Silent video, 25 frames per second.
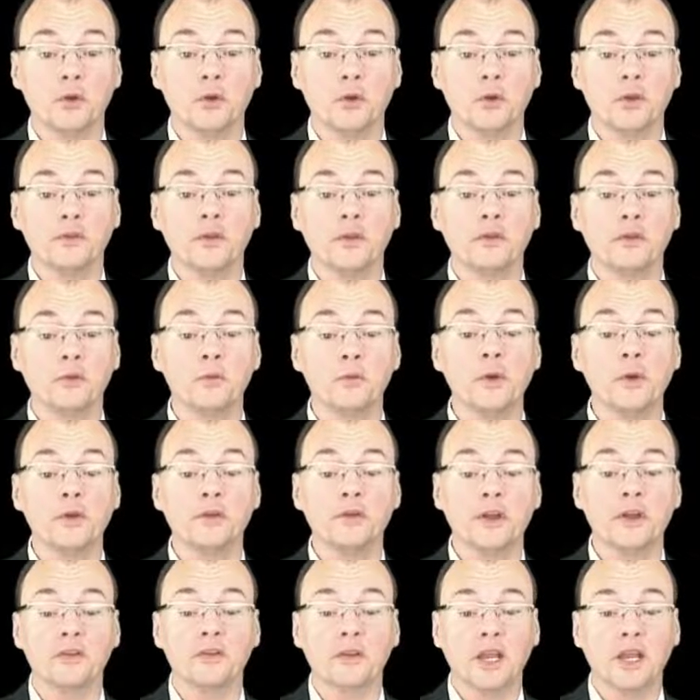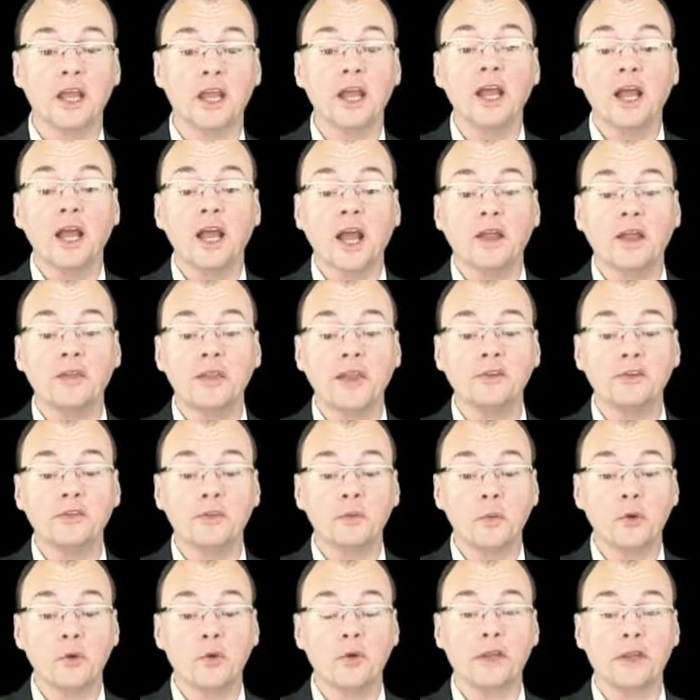It says almost nothing. And that's the
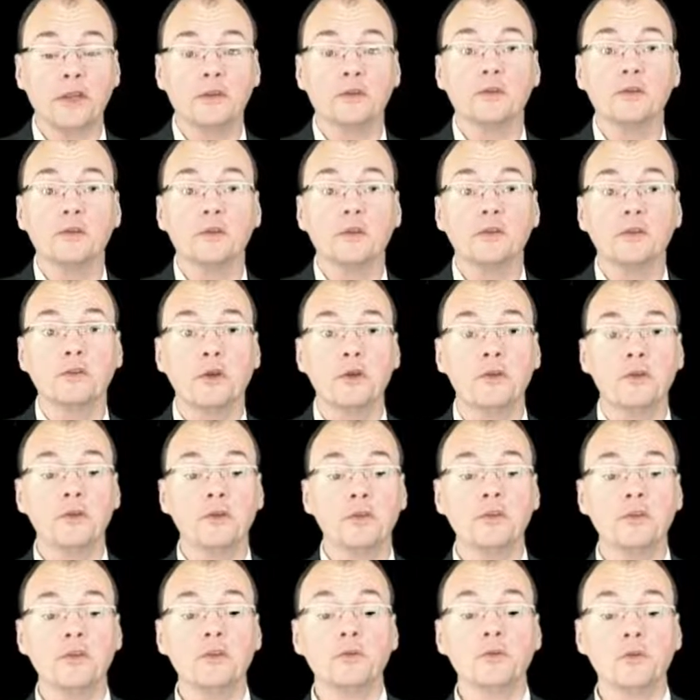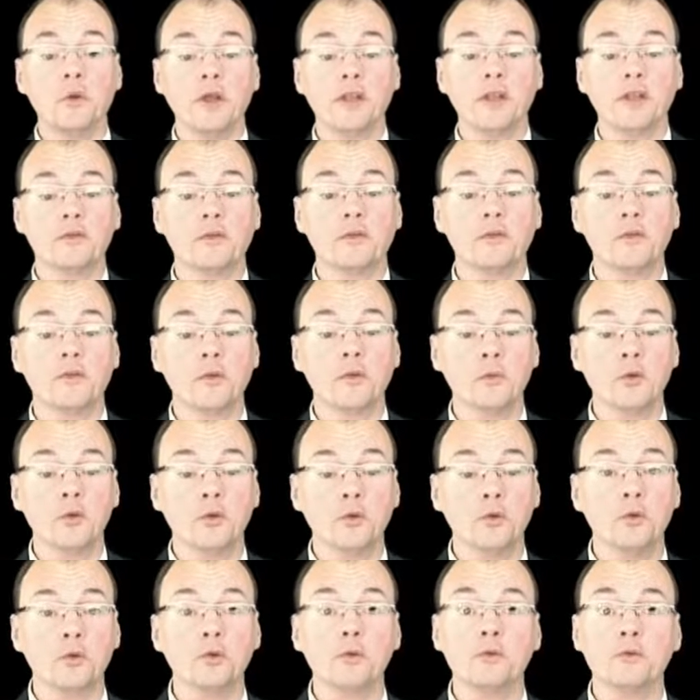point. So this is quite different from
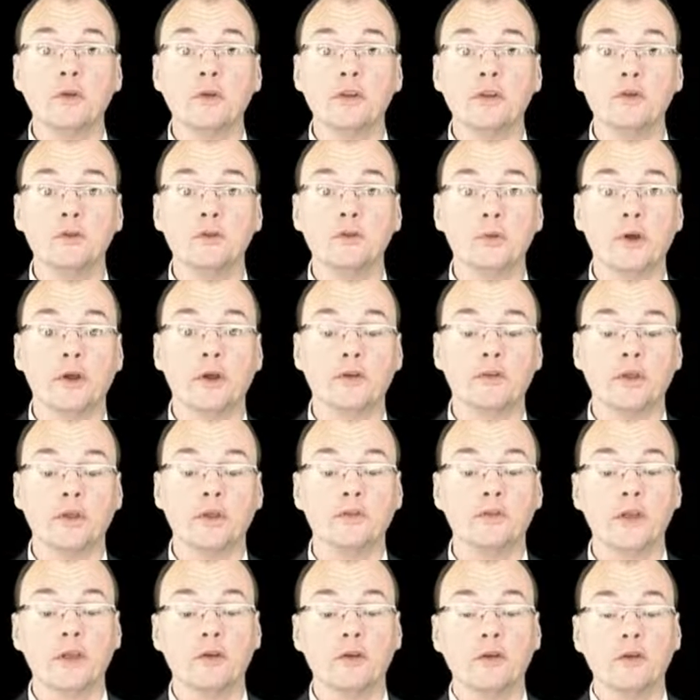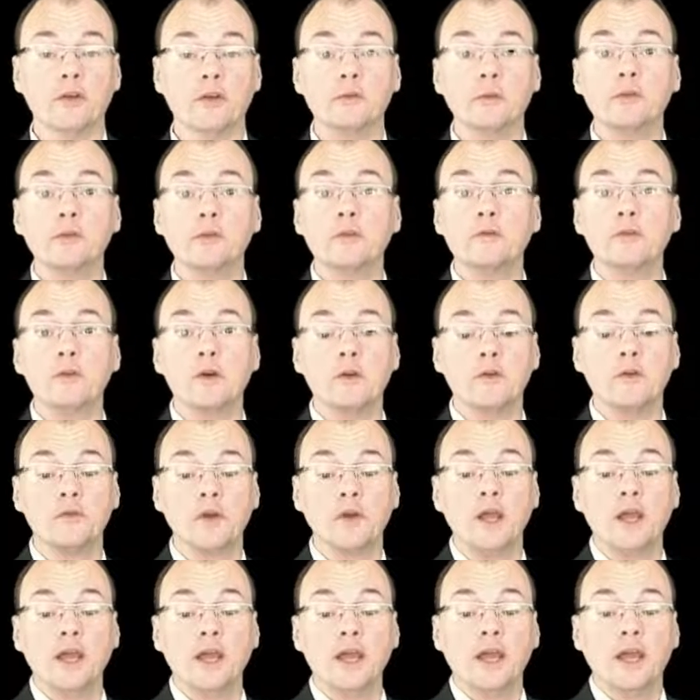your ordinary dual process theories, which involve,
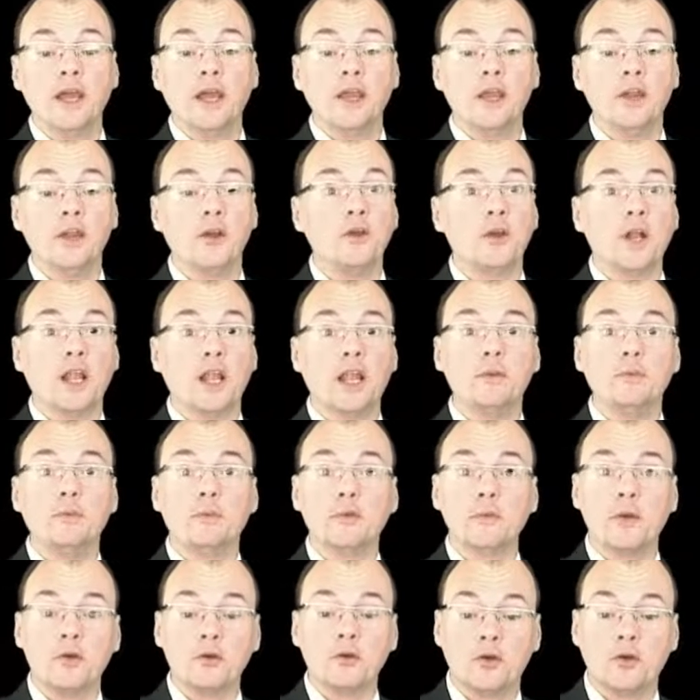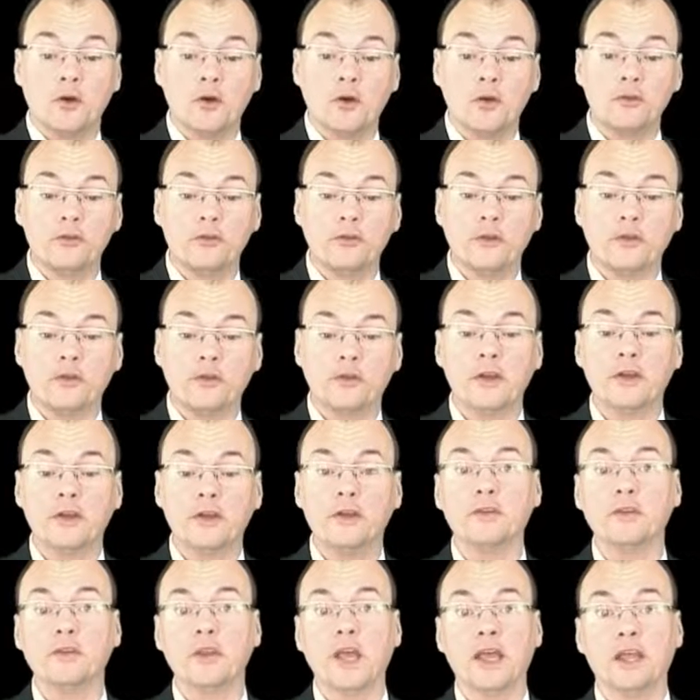claims about
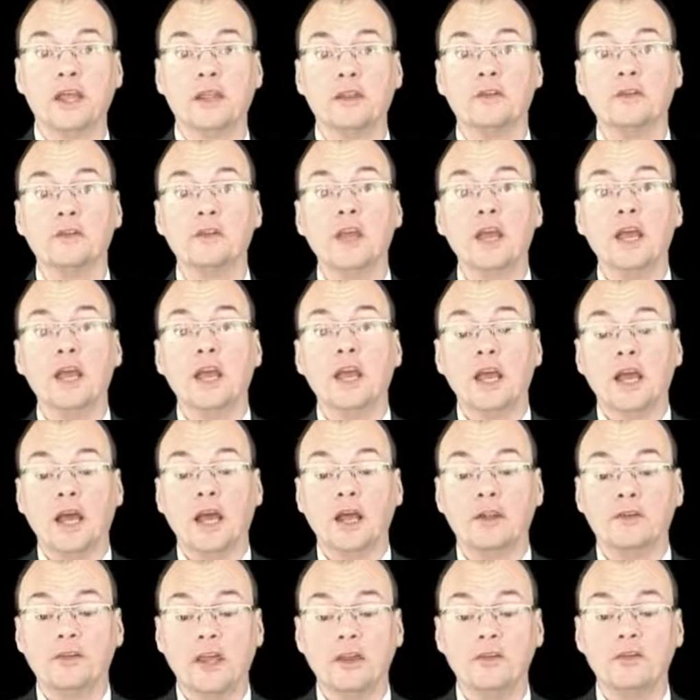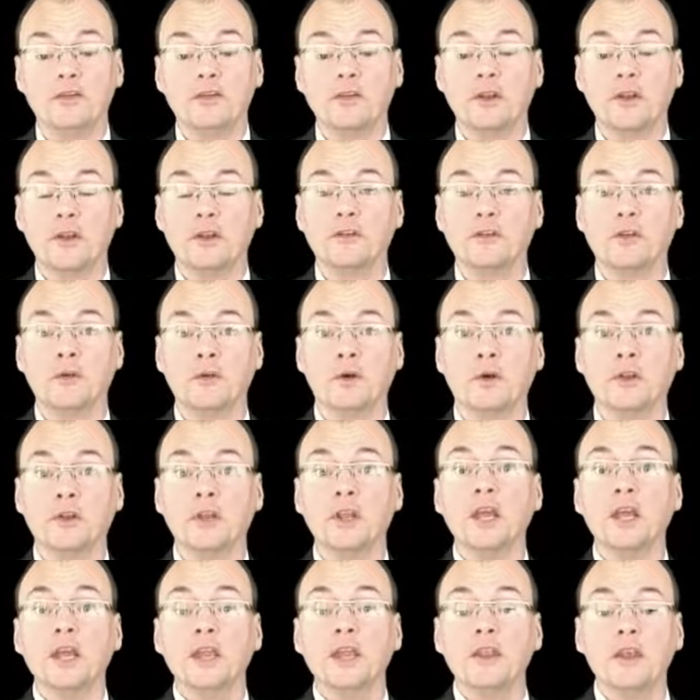consciousness and attention and so on.
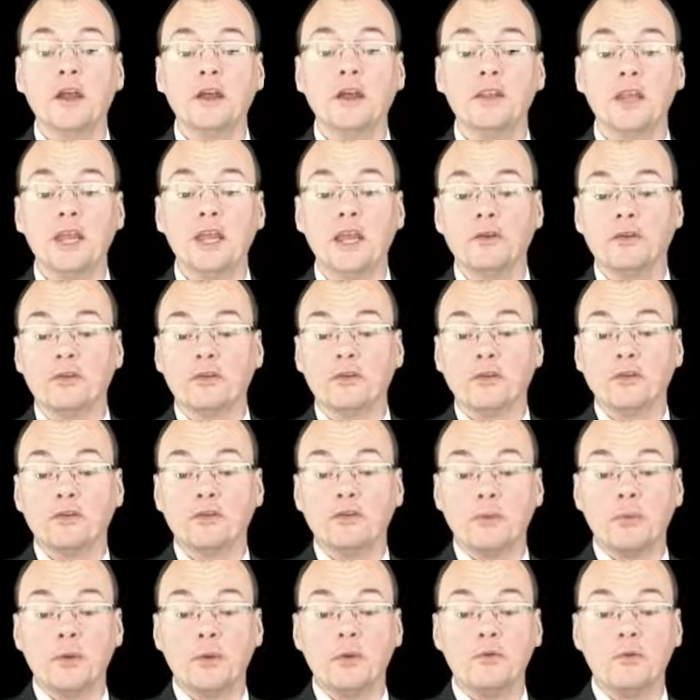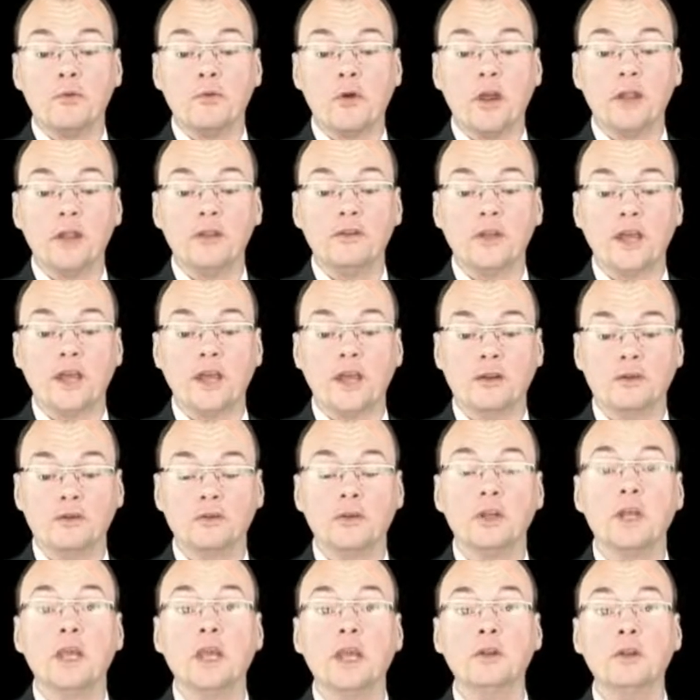The idea here is to strip it right
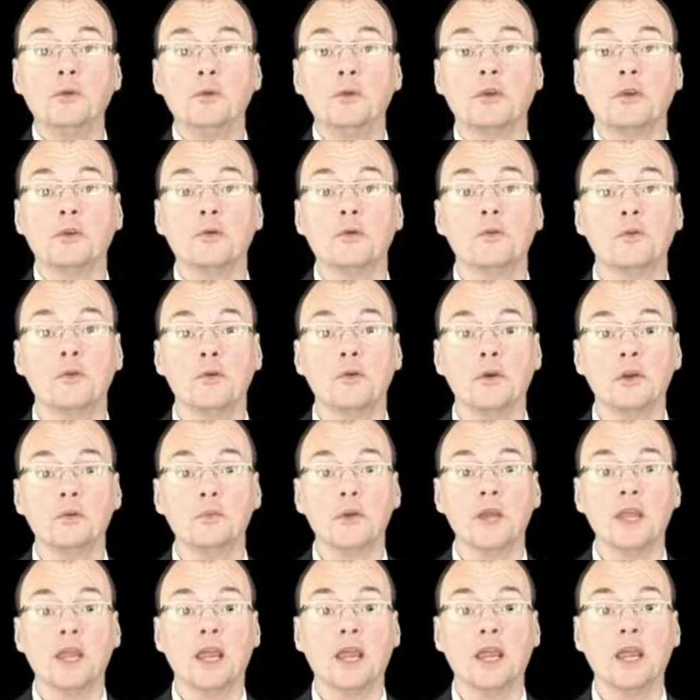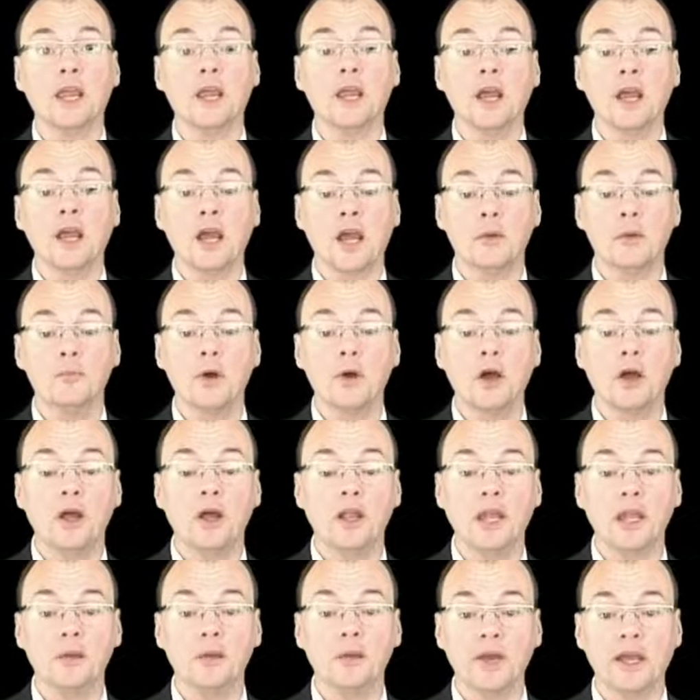down in order to avoid making a
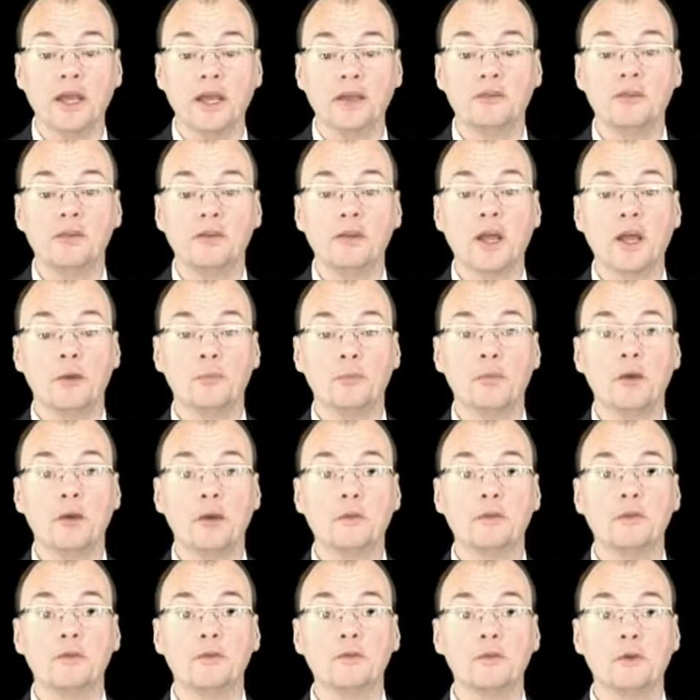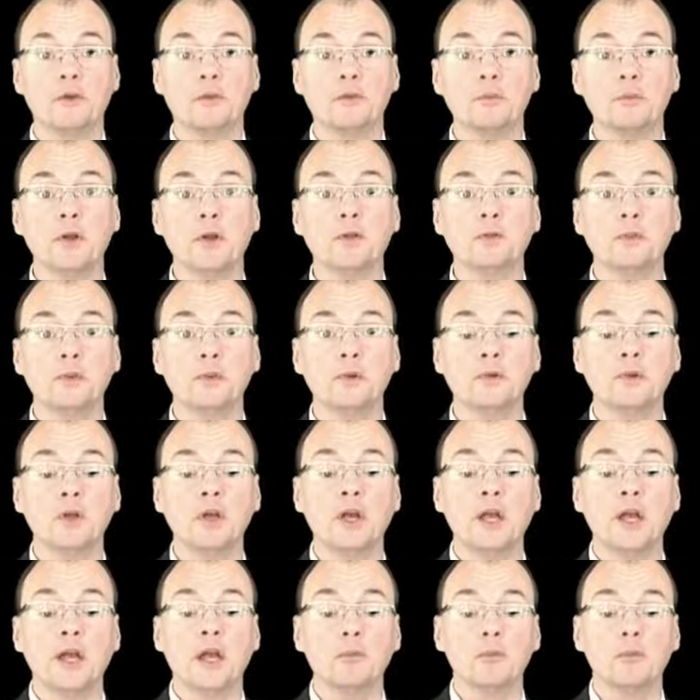parlay bet, a bet which involves multiple,
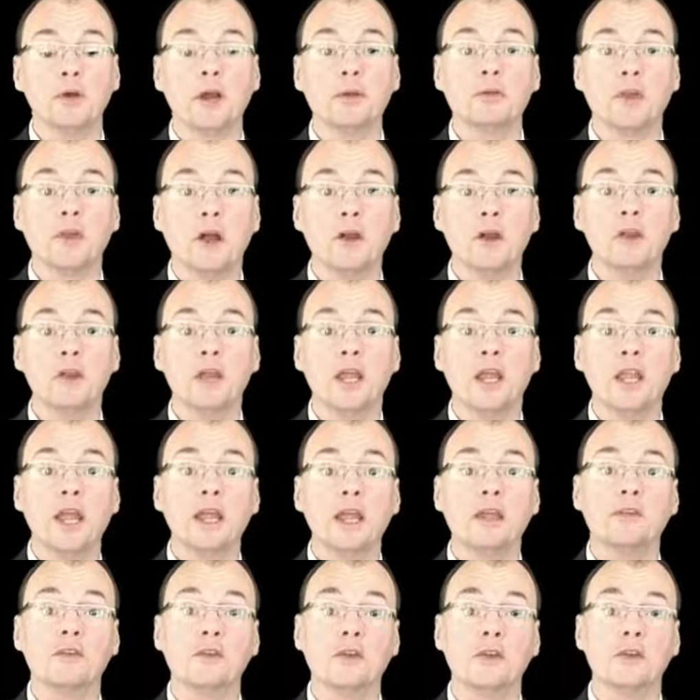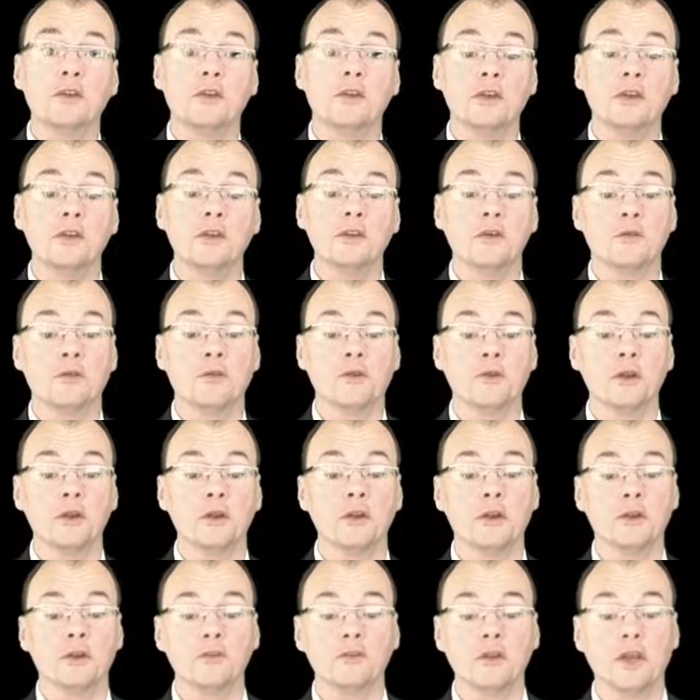perhaps unconnected, different
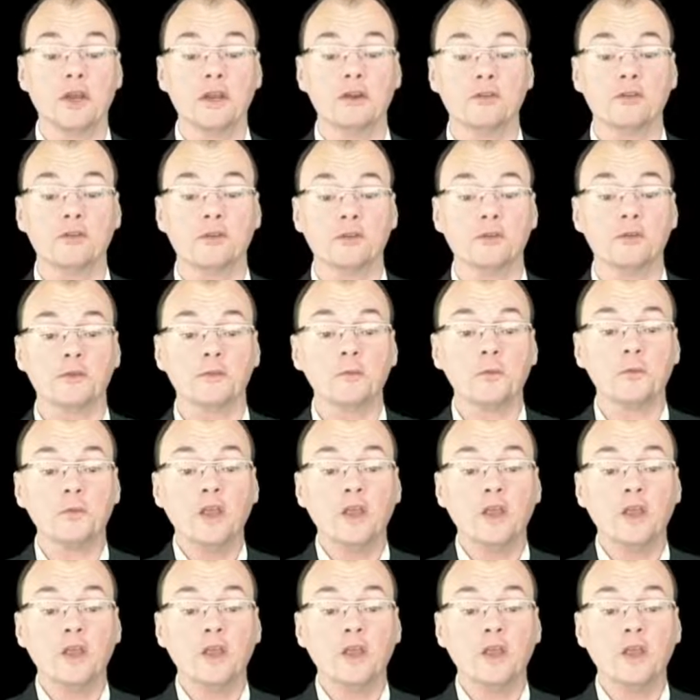conjectures.